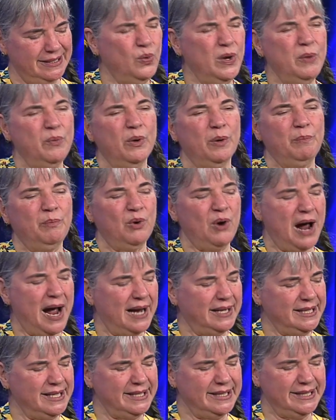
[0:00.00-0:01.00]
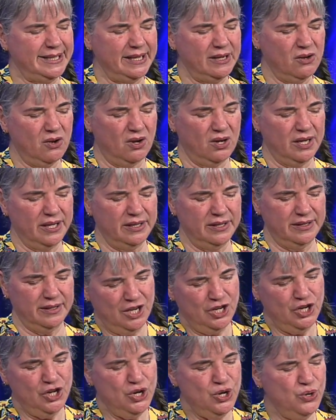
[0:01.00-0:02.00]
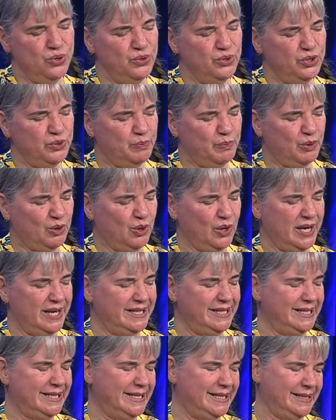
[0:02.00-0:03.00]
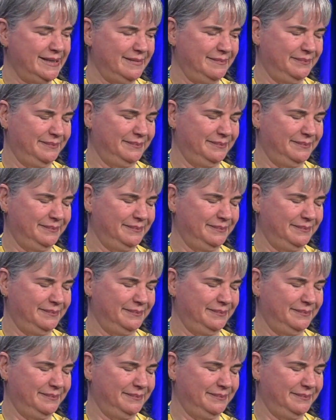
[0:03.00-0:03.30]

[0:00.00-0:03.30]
We were practicing on newsprint.